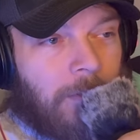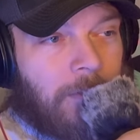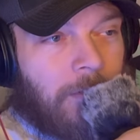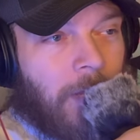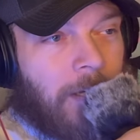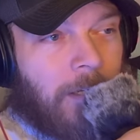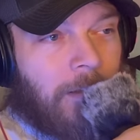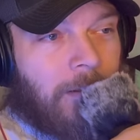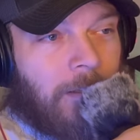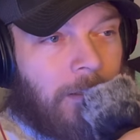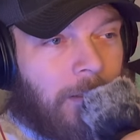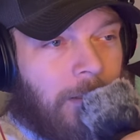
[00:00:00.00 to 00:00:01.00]
second,
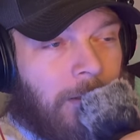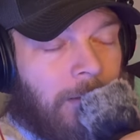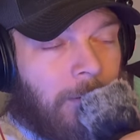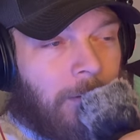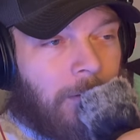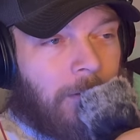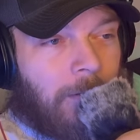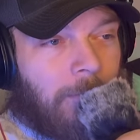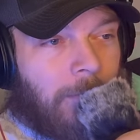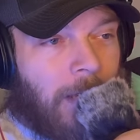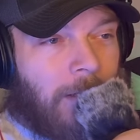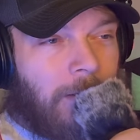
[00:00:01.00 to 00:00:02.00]
the
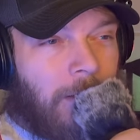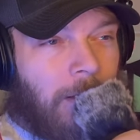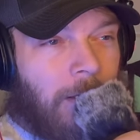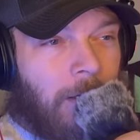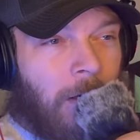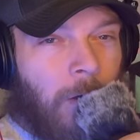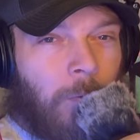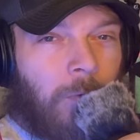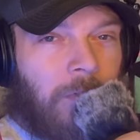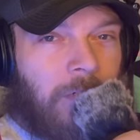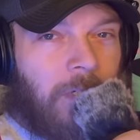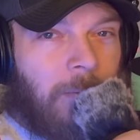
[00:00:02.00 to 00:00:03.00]
fact that no
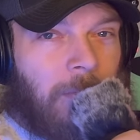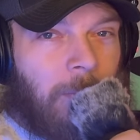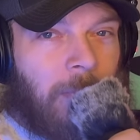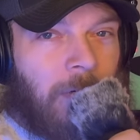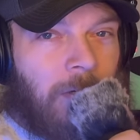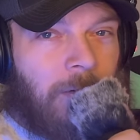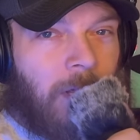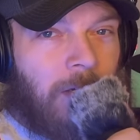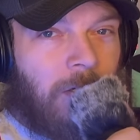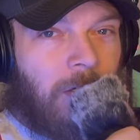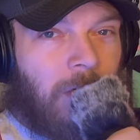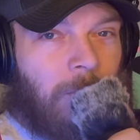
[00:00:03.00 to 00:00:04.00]
one seemed to be on that
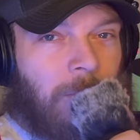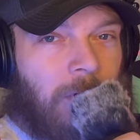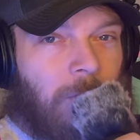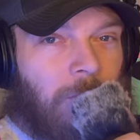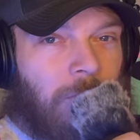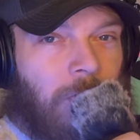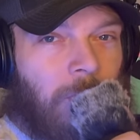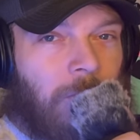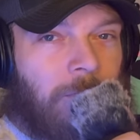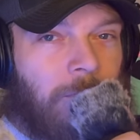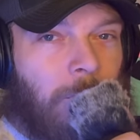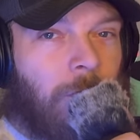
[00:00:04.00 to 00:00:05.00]
ship and it was going
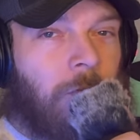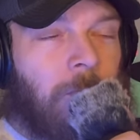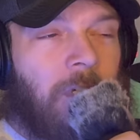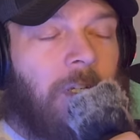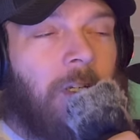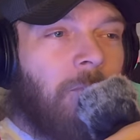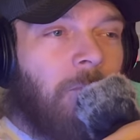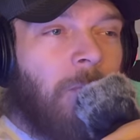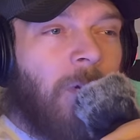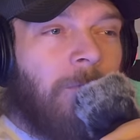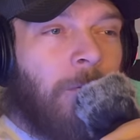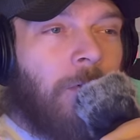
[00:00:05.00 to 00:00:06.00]
full speed.
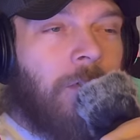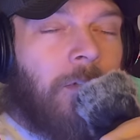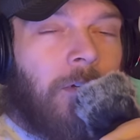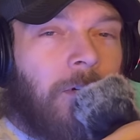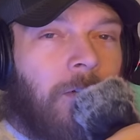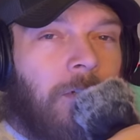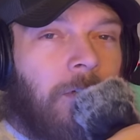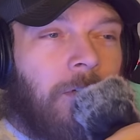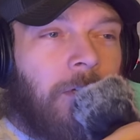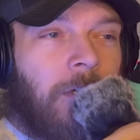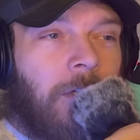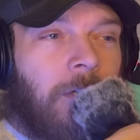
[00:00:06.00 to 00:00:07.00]
My first thought is
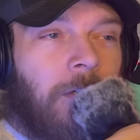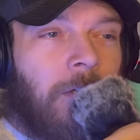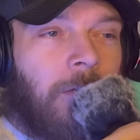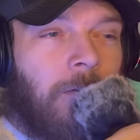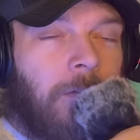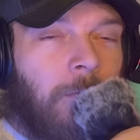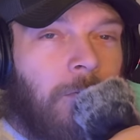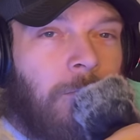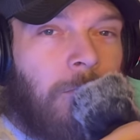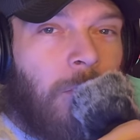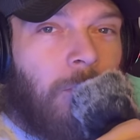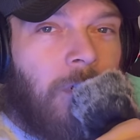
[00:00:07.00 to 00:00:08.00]
there was
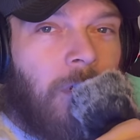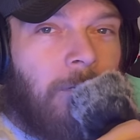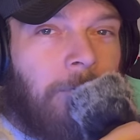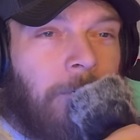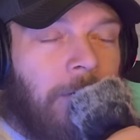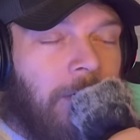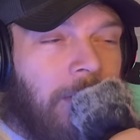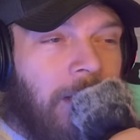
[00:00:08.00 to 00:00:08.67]
mutiny afoot.